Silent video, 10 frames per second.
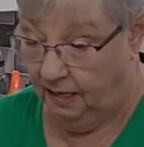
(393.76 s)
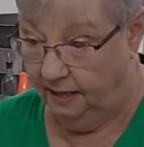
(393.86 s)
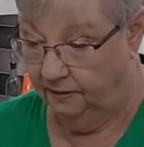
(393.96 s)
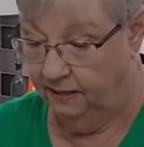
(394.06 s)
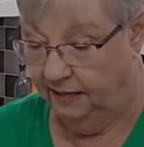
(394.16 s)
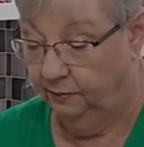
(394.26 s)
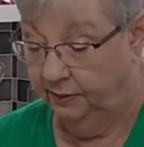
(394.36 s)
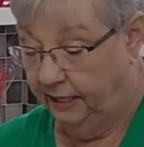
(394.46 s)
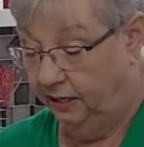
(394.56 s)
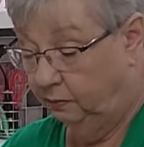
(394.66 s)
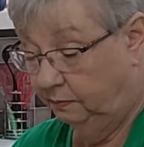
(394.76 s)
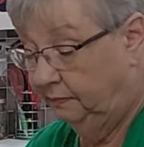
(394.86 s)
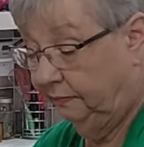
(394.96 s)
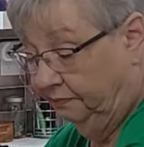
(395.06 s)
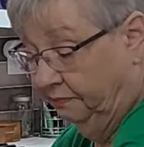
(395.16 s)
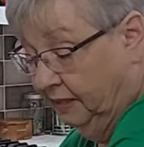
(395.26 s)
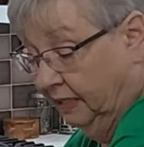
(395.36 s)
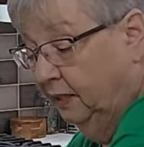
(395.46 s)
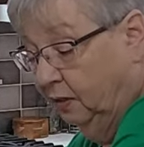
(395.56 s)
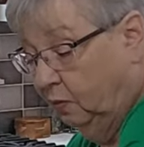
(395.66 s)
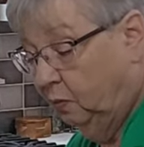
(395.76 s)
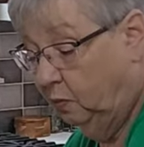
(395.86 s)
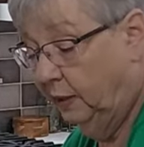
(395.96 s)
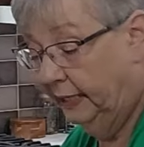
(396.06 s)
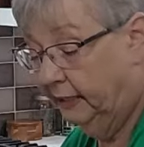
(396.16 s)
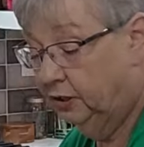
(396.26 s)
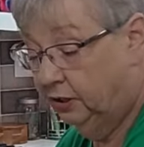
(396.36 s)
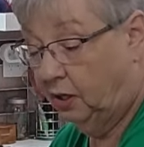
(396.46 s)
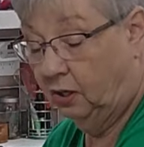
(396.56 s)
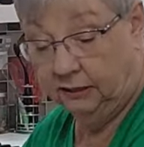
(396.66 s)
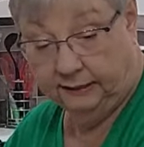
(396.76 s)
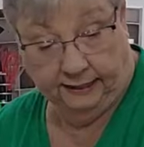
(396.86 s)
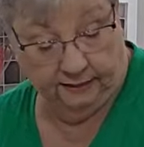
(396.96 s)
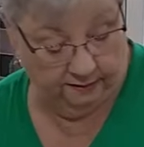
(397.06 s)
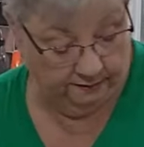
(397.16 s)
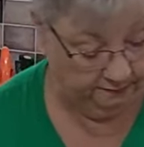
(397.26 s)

And there we go. We got our salt in.